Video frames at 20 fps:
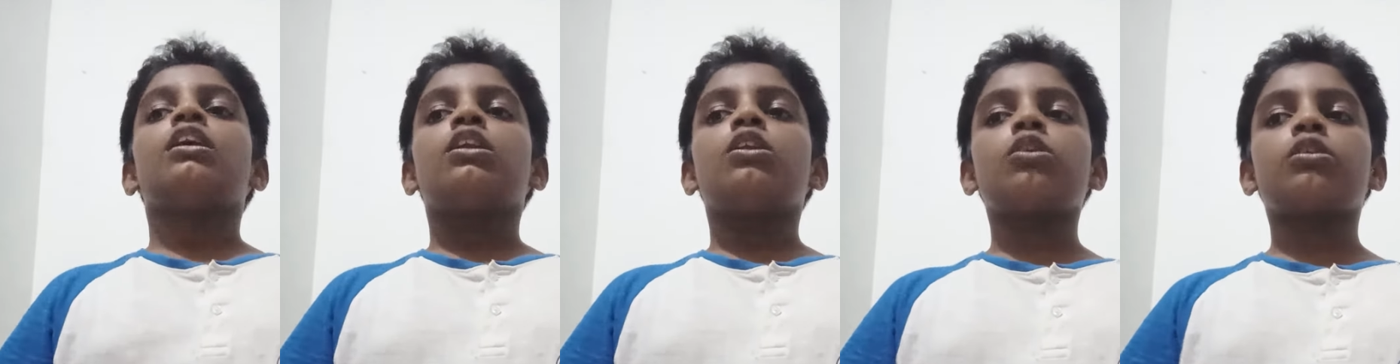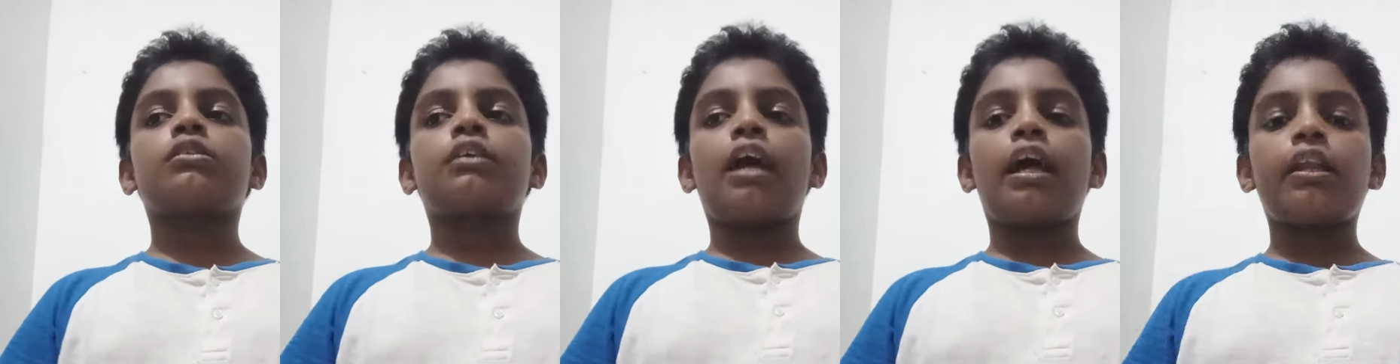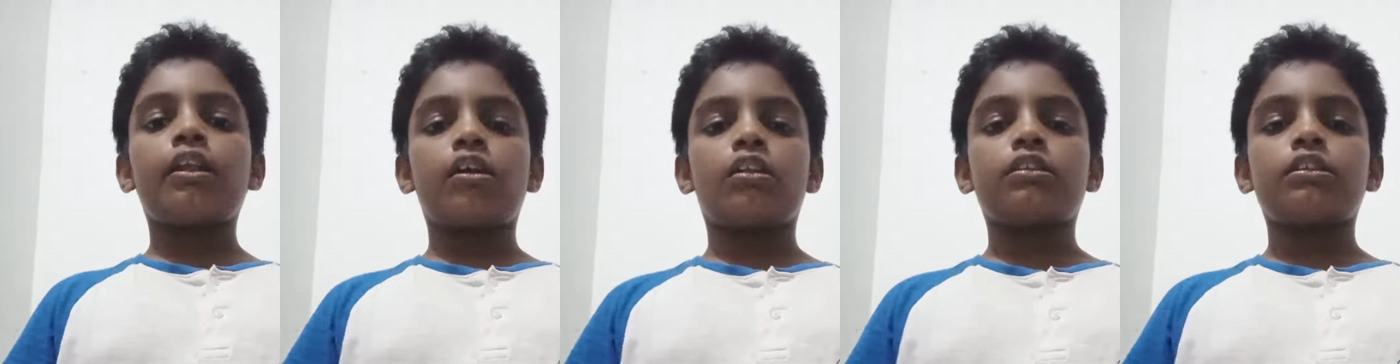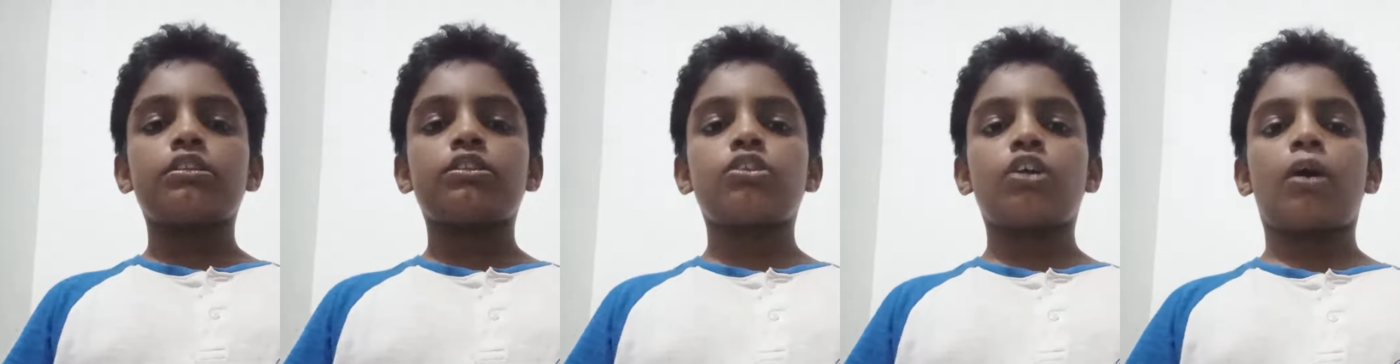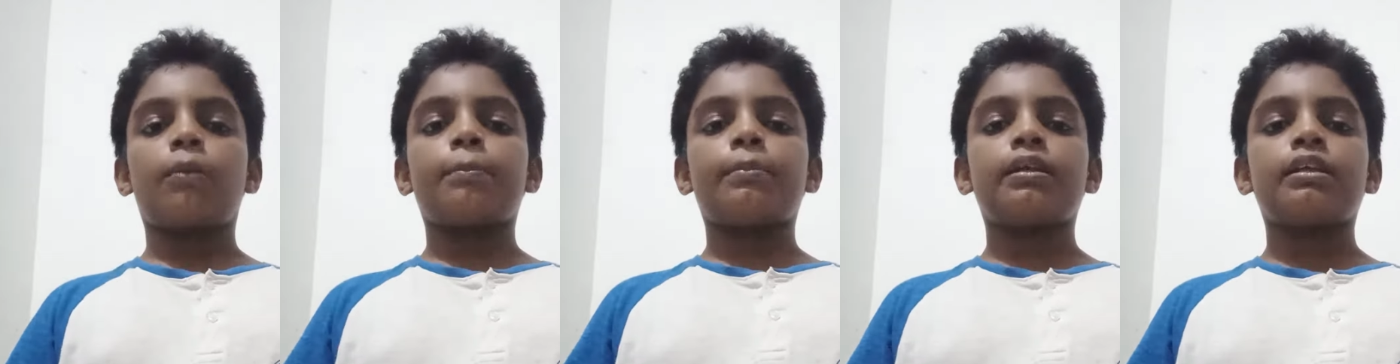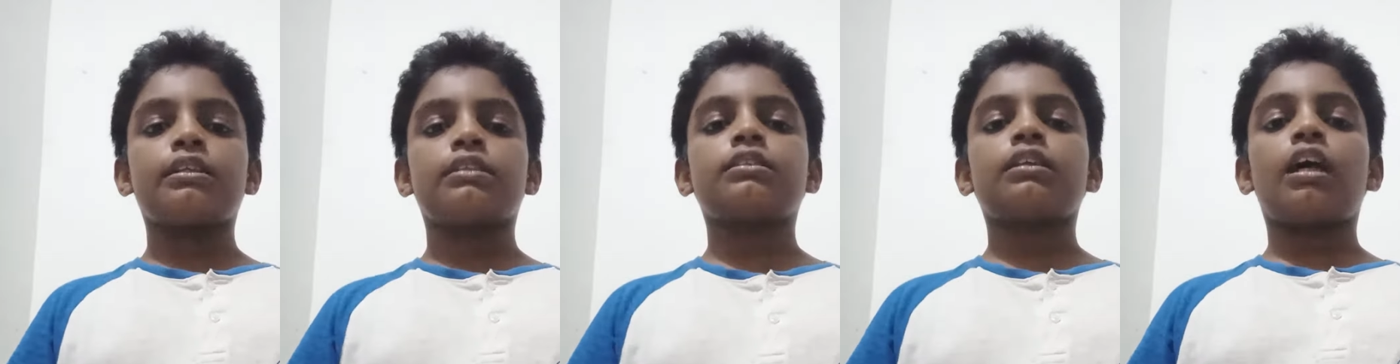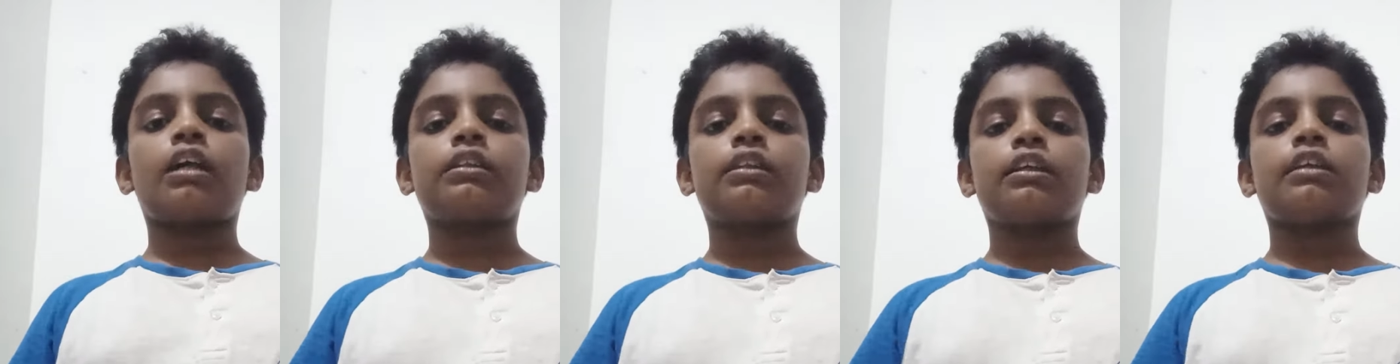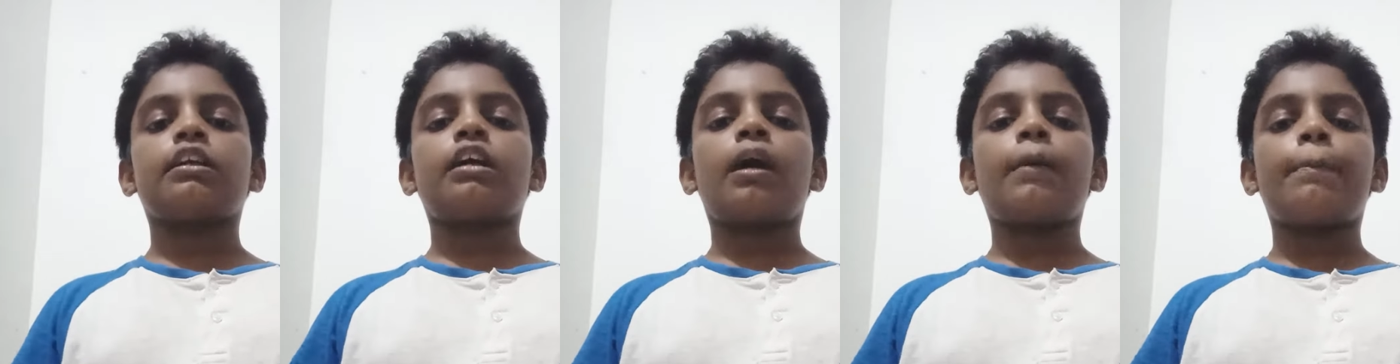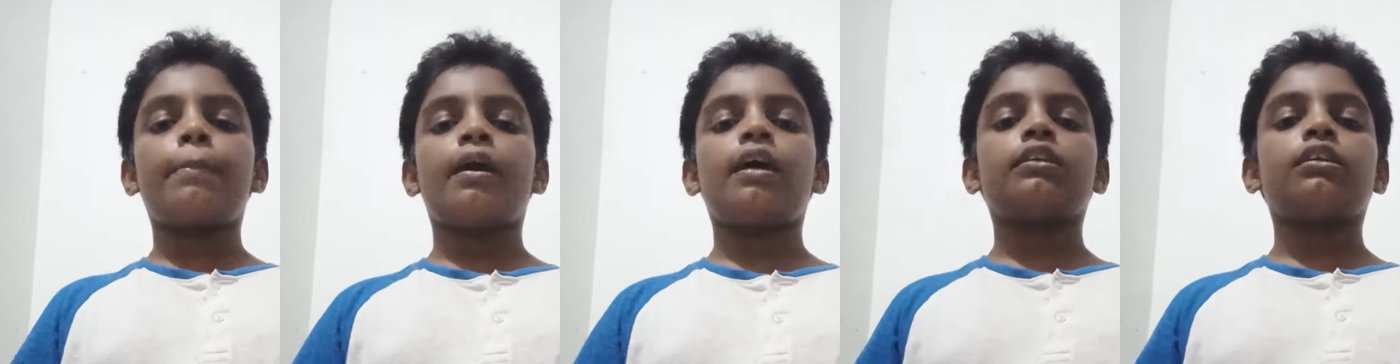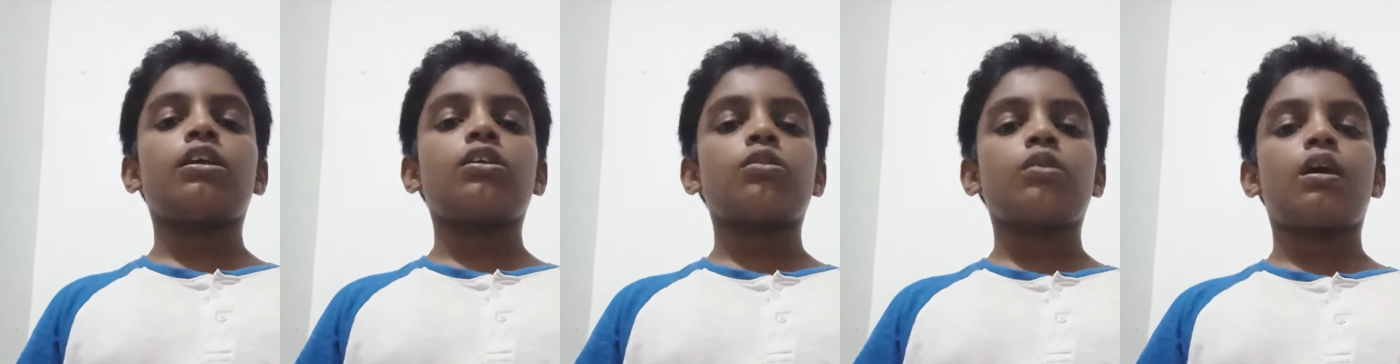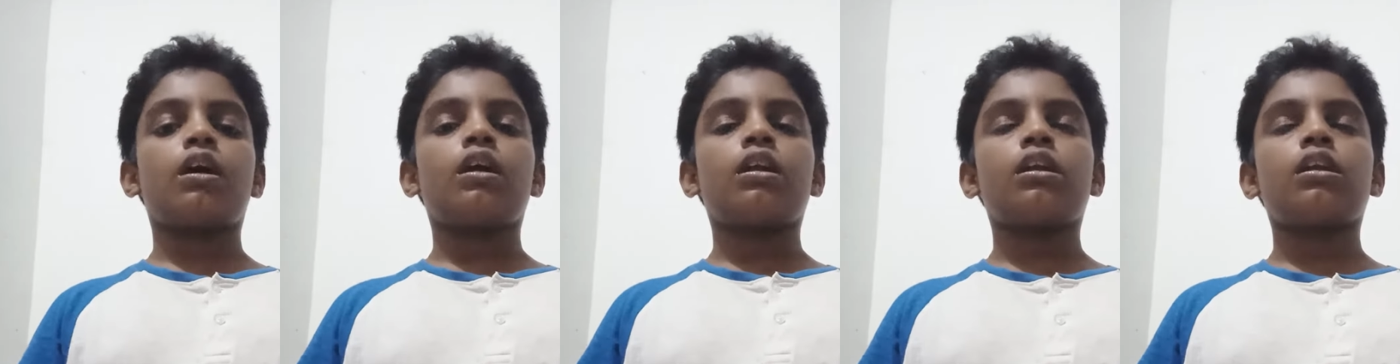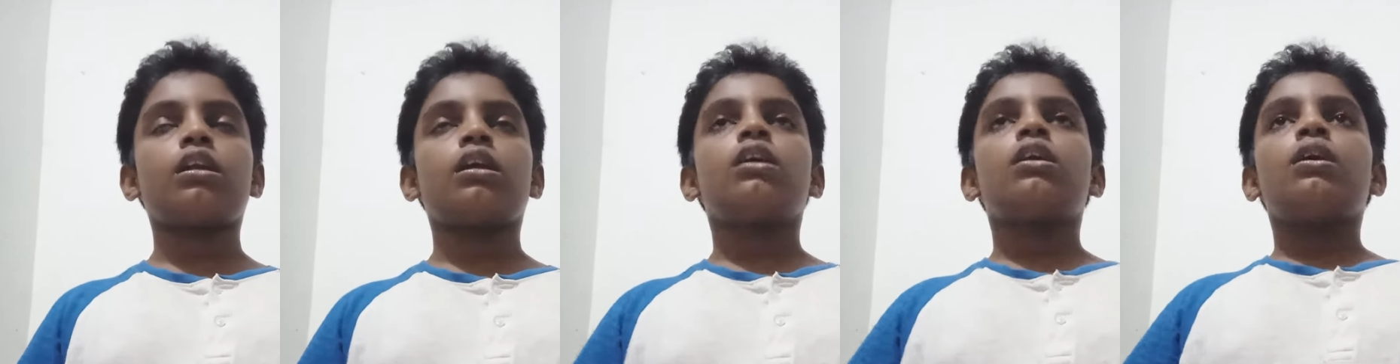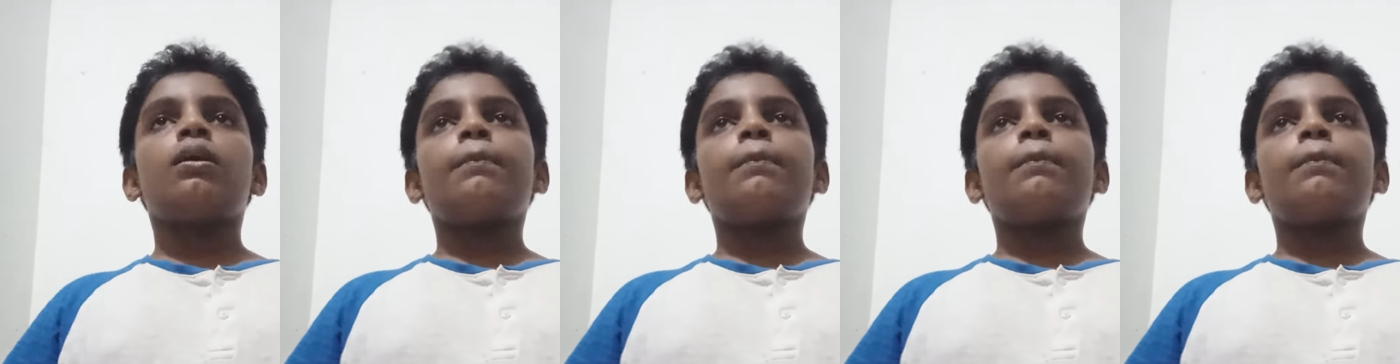Look at all these zombies, I think I better run.